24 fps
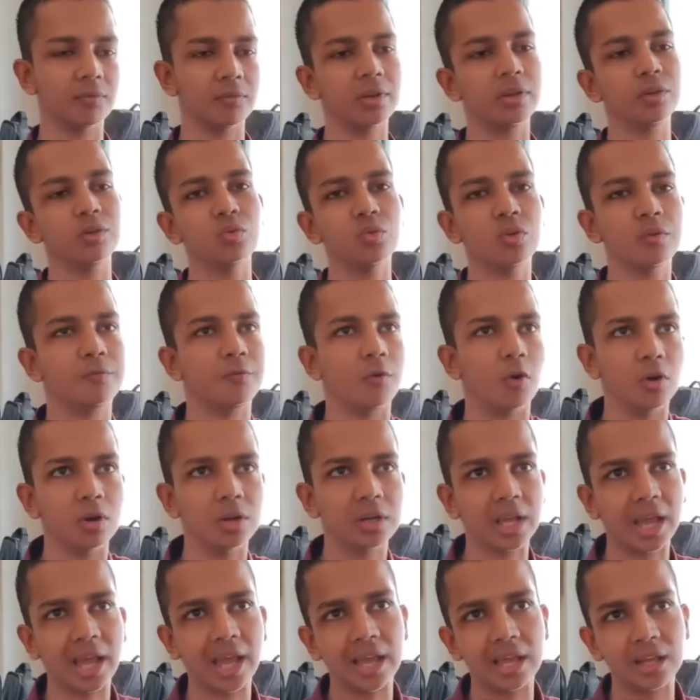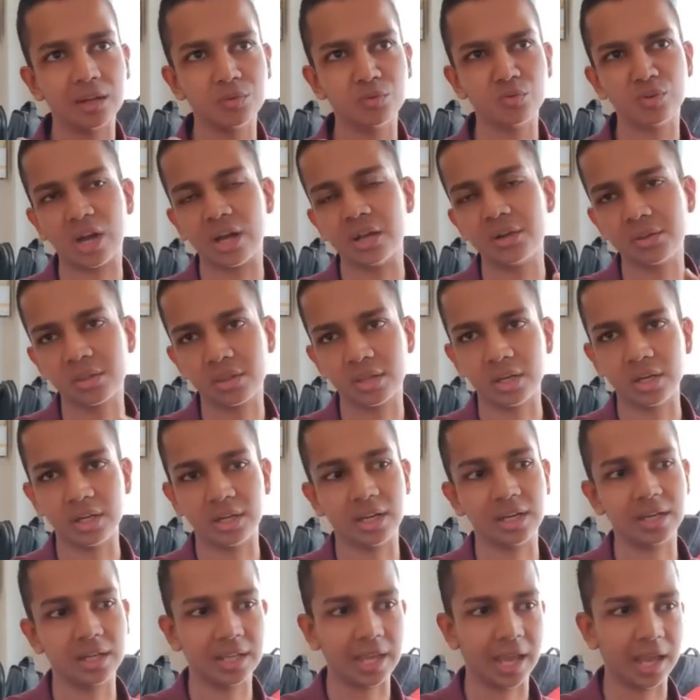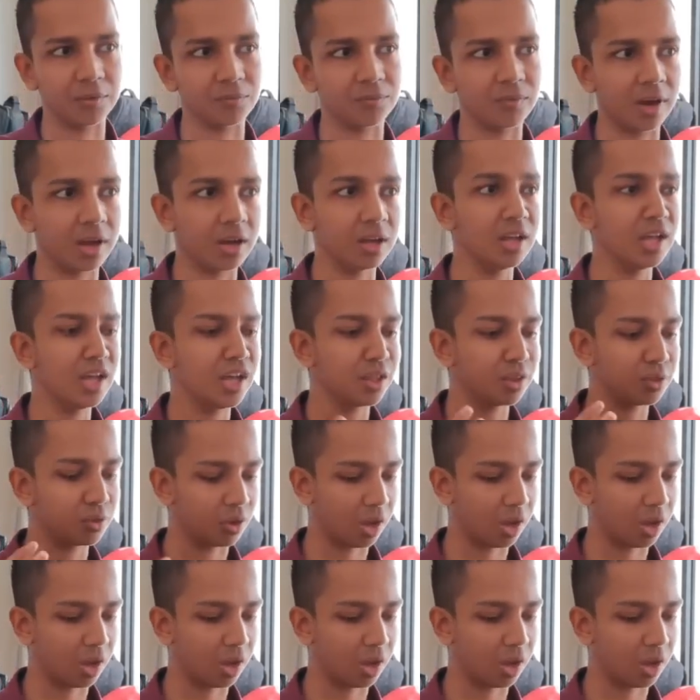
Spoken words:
has given you a font and you can't see it in Canva?